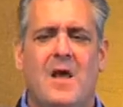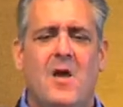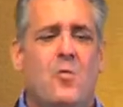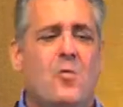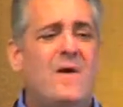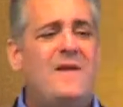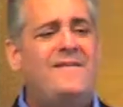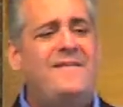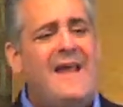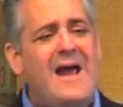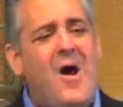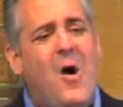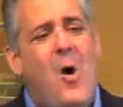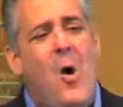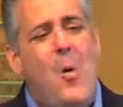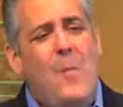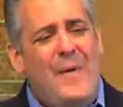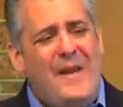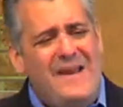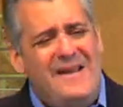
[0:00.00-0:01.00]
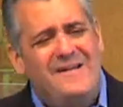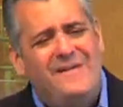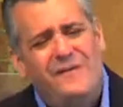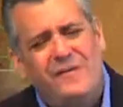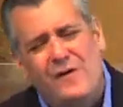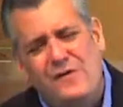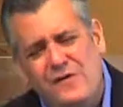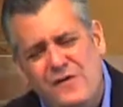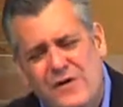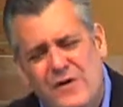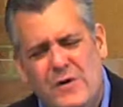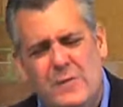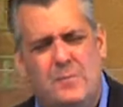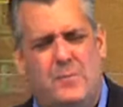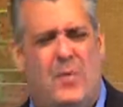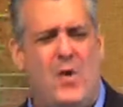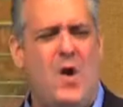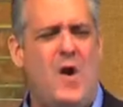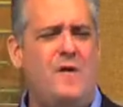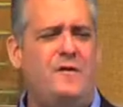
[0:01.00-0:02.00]
we say, oh, but he's such a good
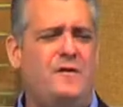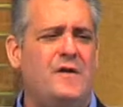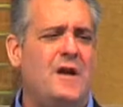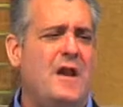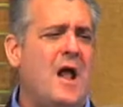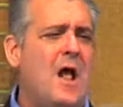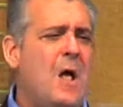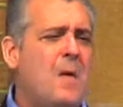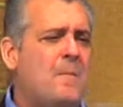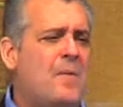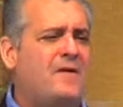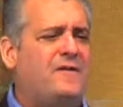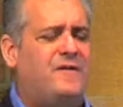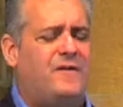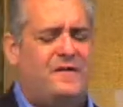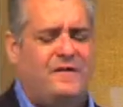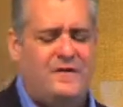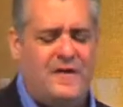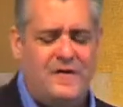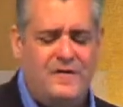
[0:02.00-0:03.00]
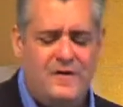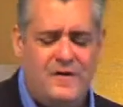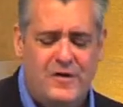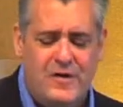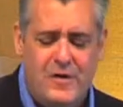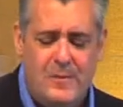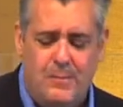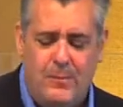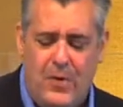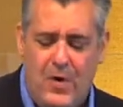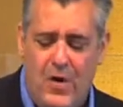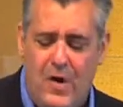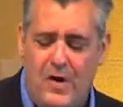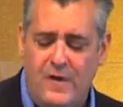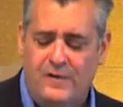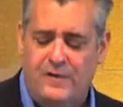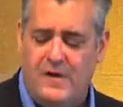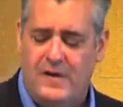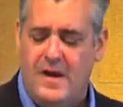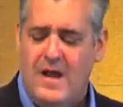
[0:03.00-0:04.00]
person, but she's such a good
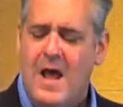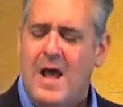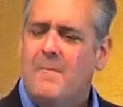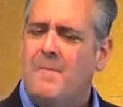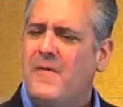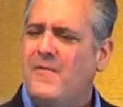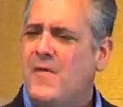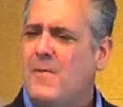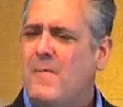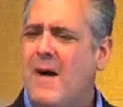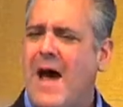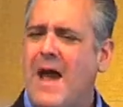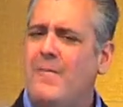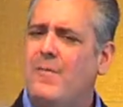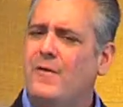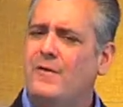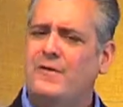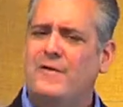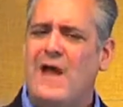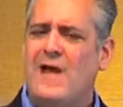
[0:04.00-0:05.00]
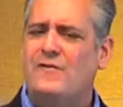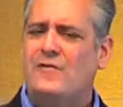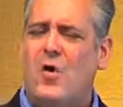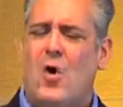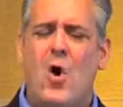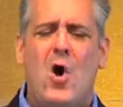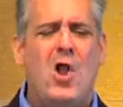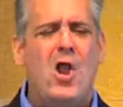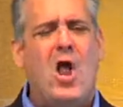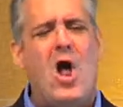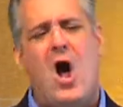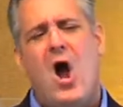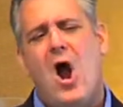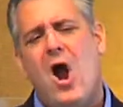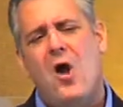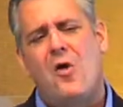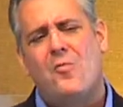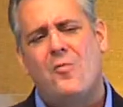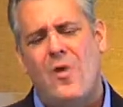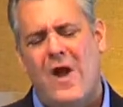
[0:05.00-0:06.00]
person. But the Bible says all
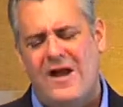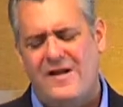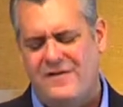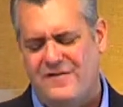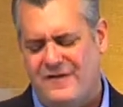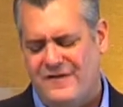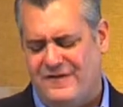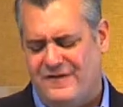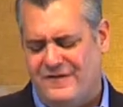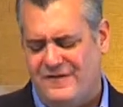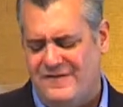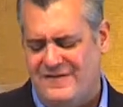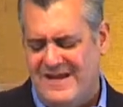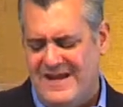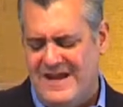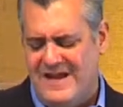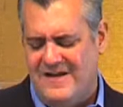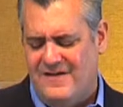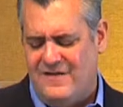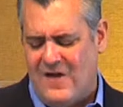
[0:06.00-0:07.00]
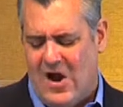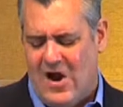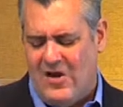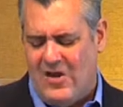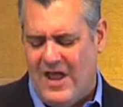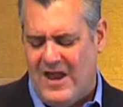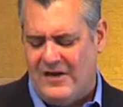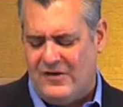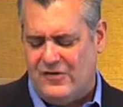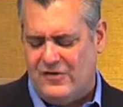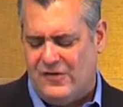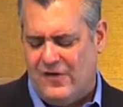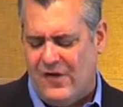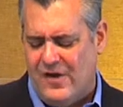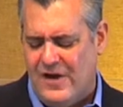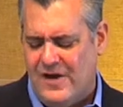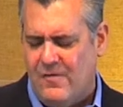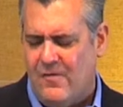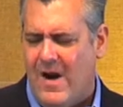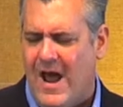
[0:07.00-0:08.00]
our righteous deeds are like
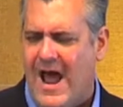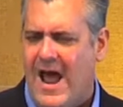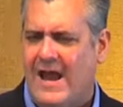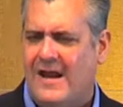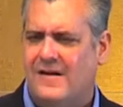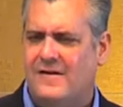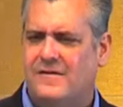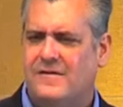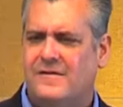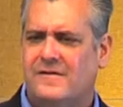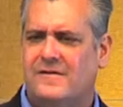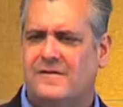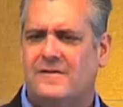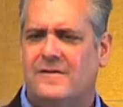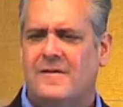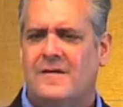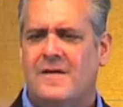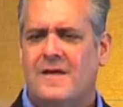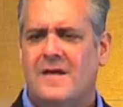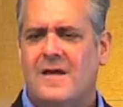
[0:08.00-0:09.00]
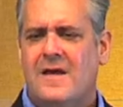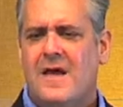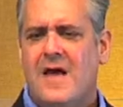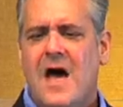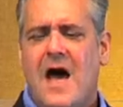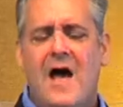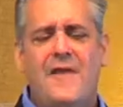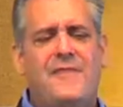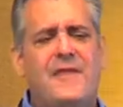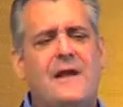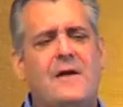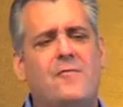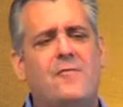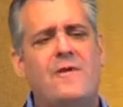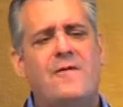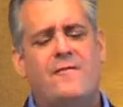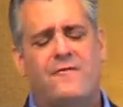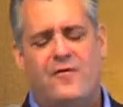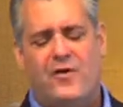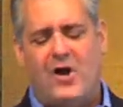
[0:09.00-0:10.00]
dirty rags. I think
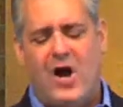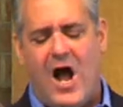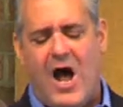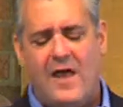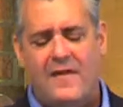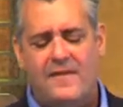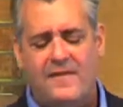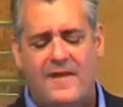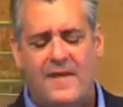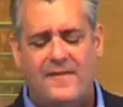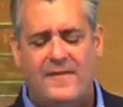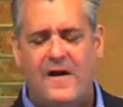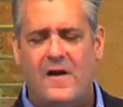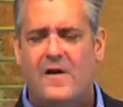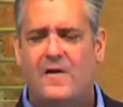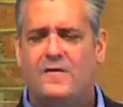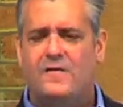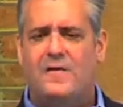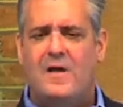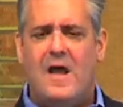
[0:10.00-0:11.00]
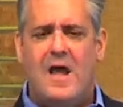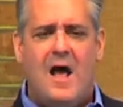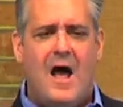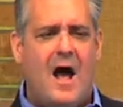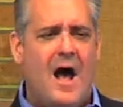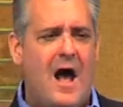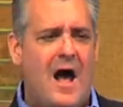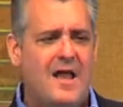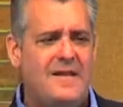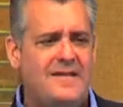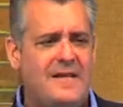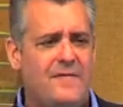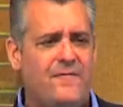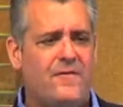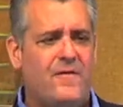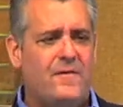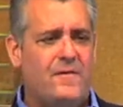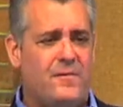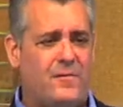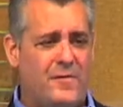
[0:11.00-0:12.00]
we've forgotten that there's a
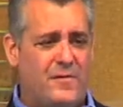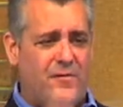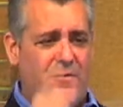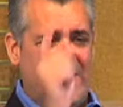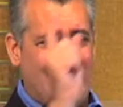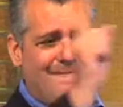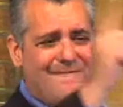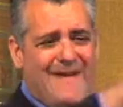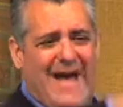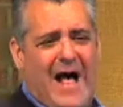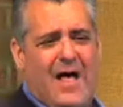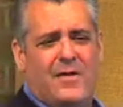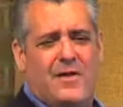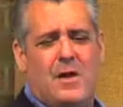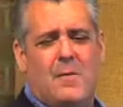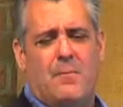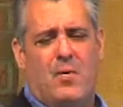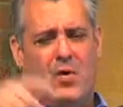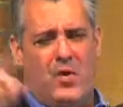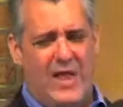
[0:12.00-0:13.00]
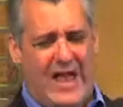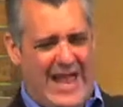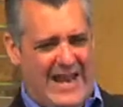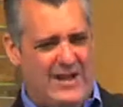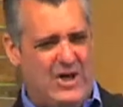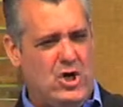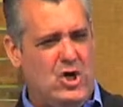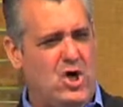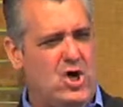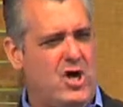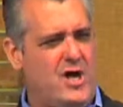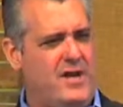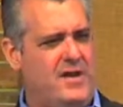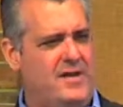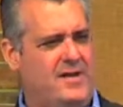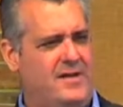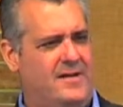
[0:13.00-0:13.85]
difference between valuable and good.